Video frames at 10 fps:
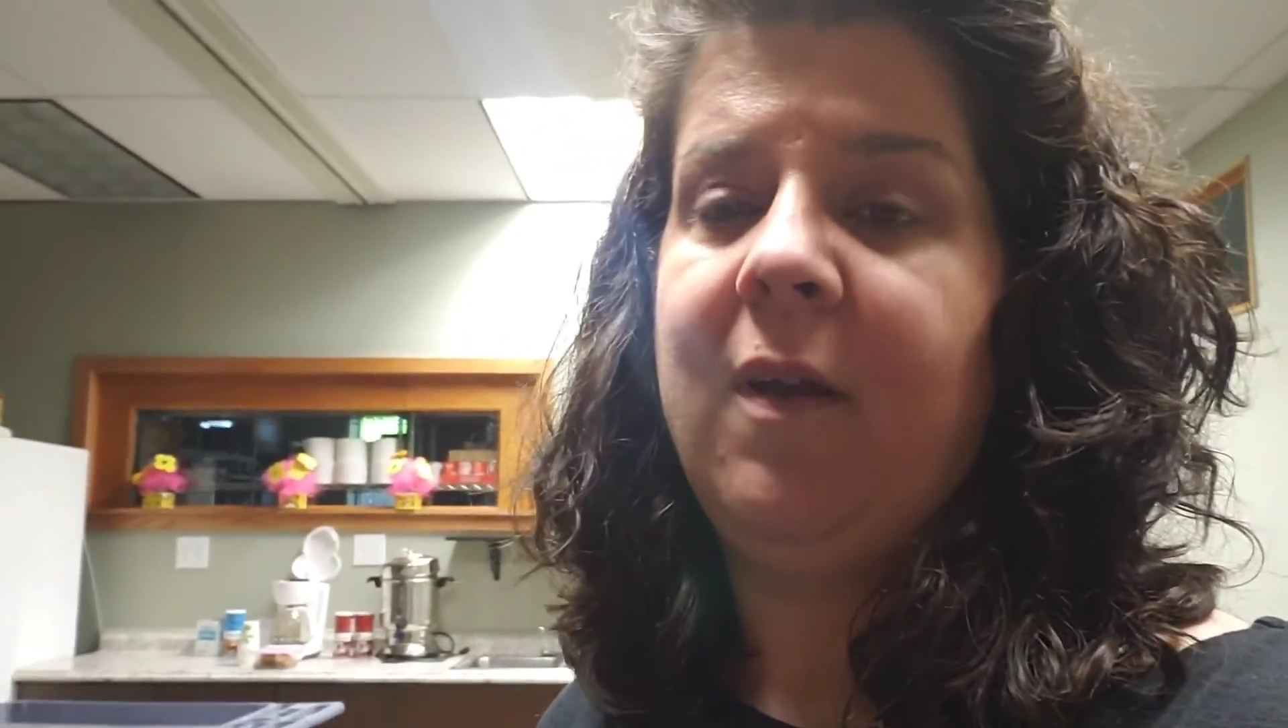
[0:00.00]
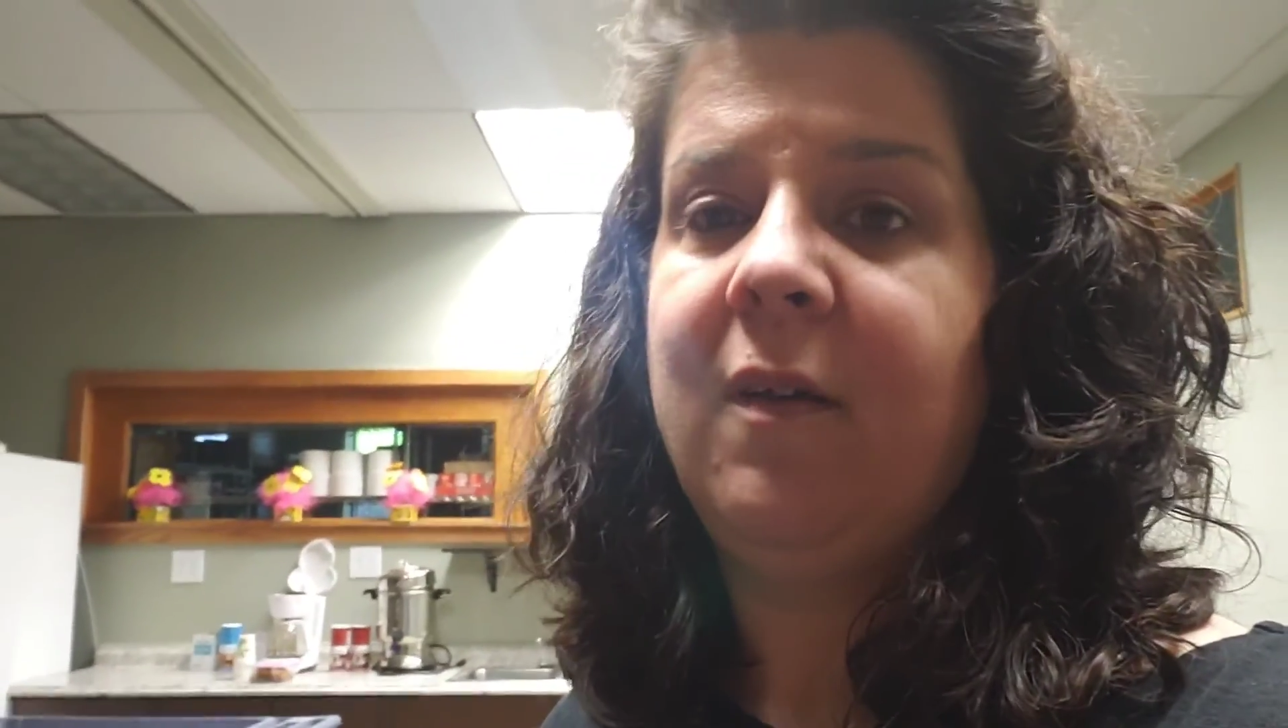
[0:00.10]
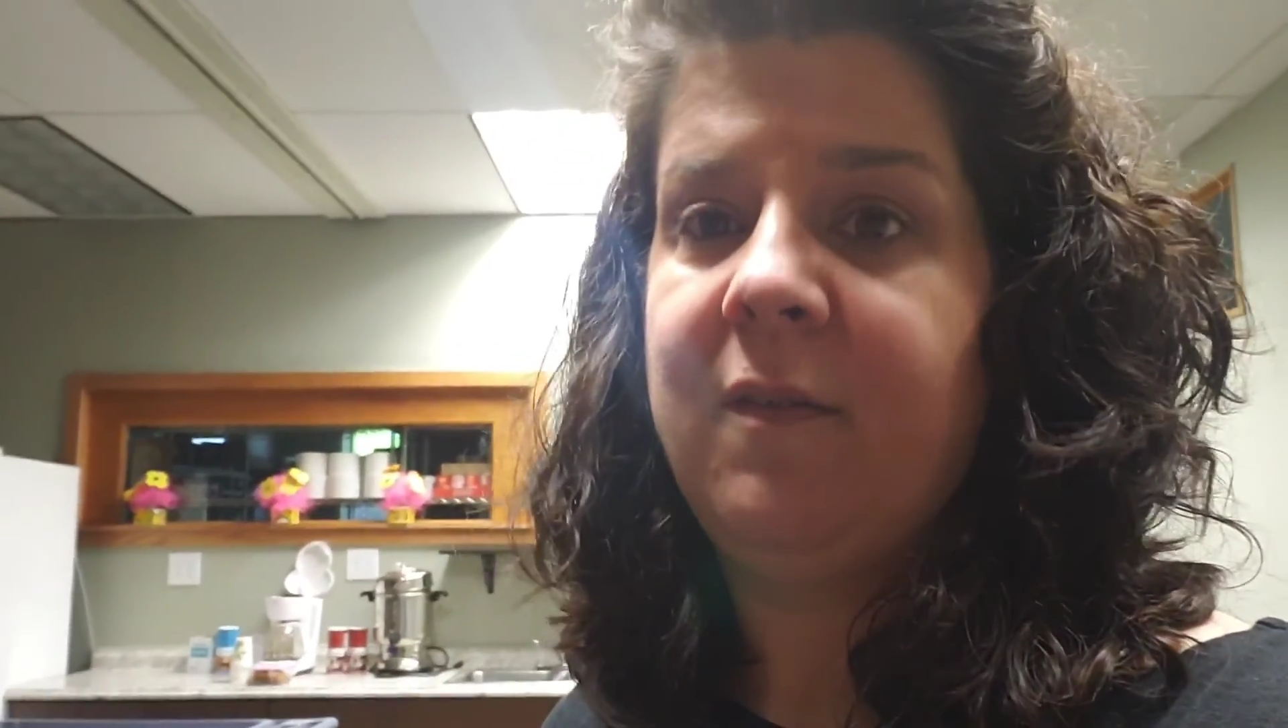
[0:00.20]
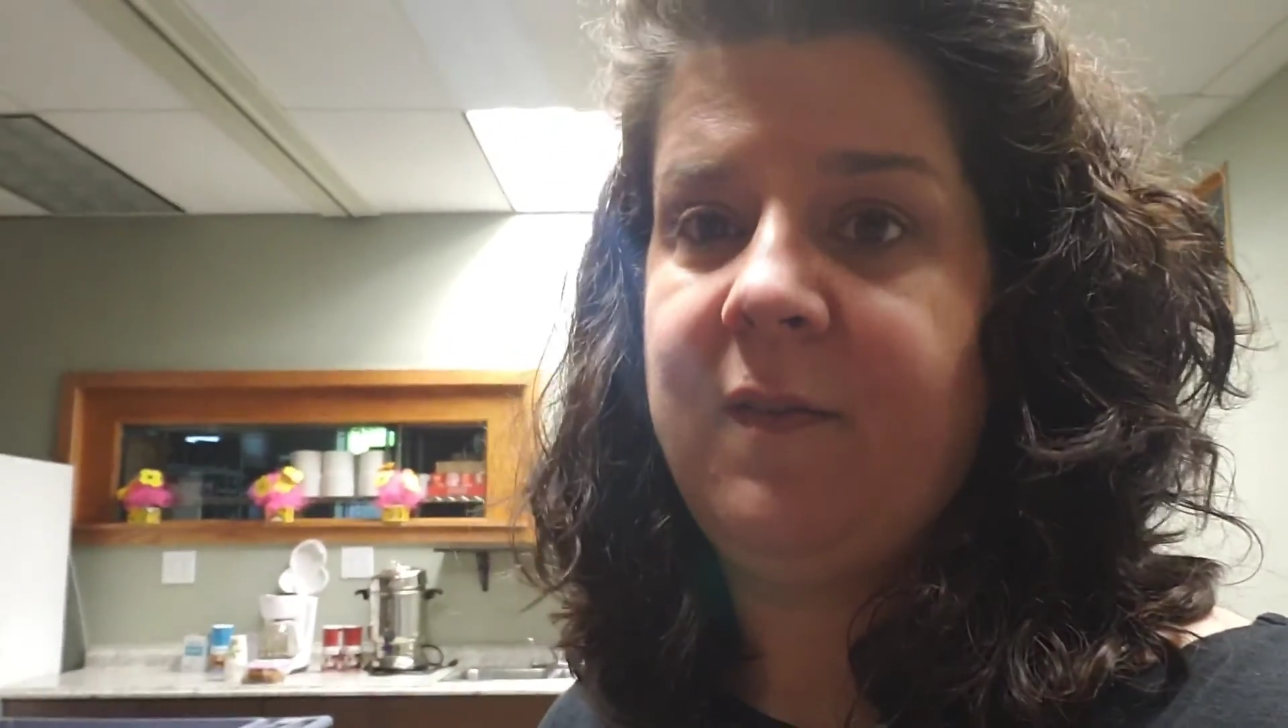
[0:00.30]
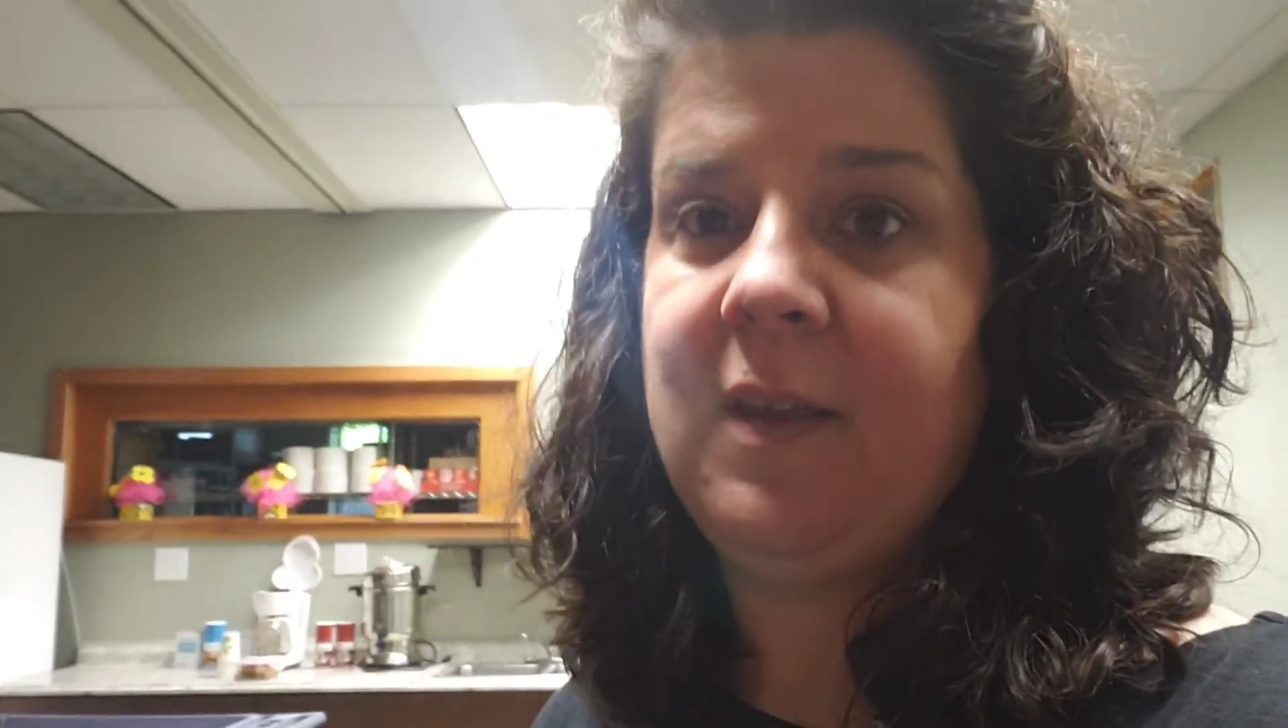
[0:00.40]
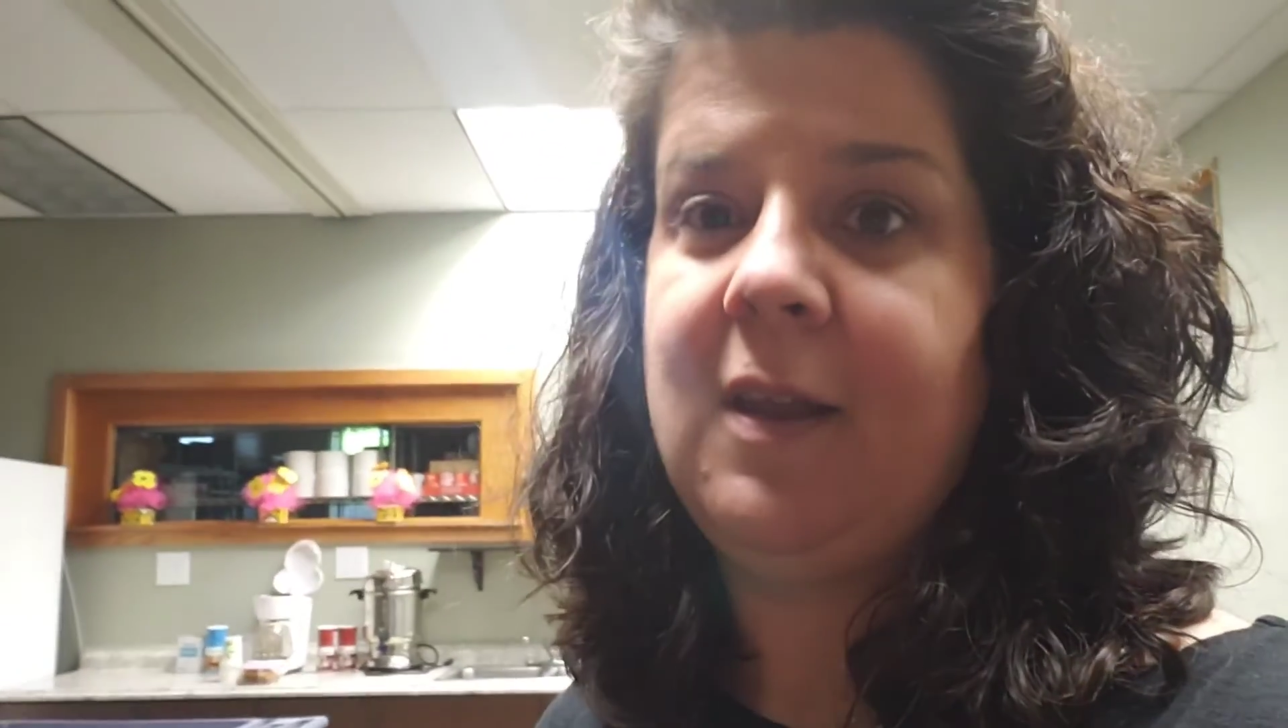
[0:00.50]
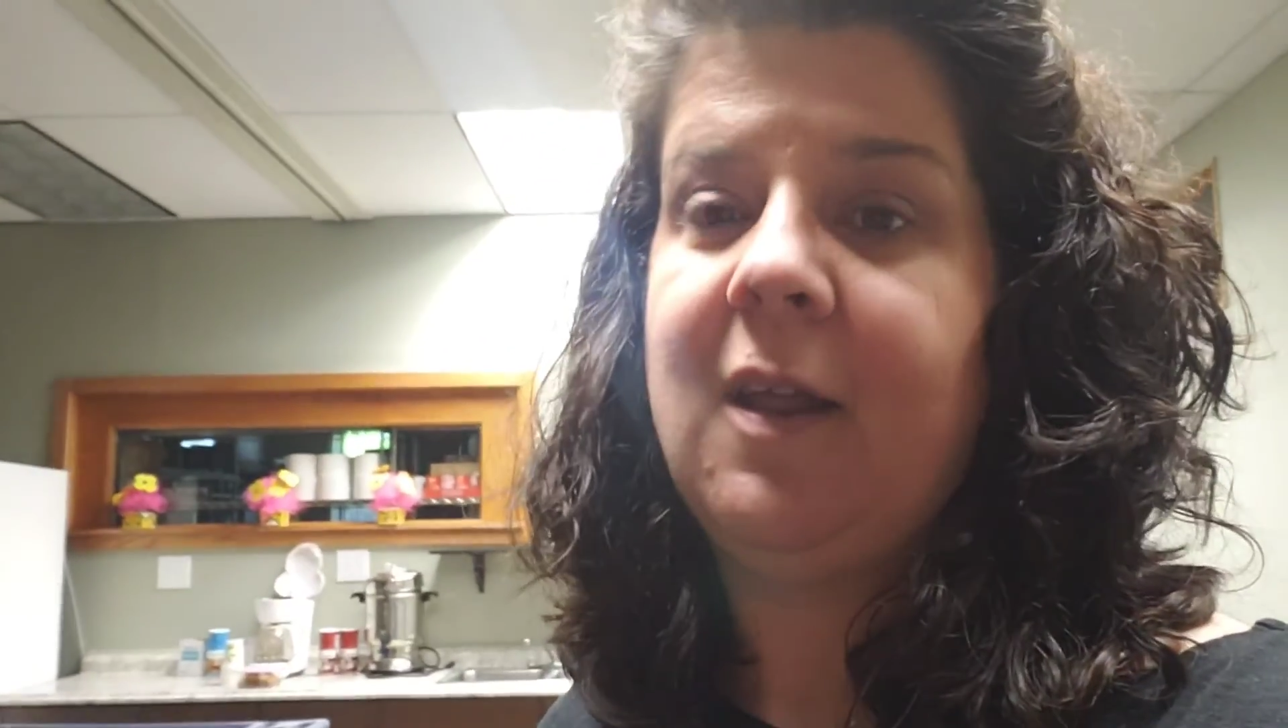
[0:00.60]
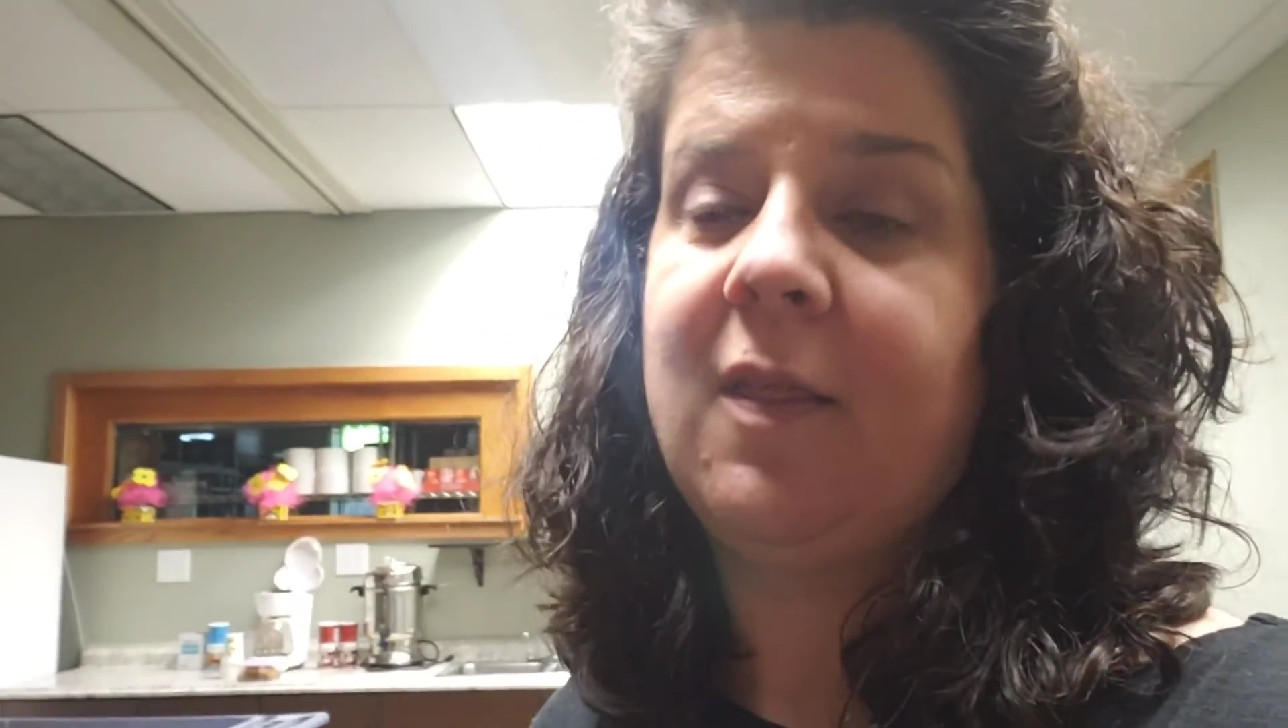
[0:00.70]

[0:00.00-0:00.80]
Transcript: feed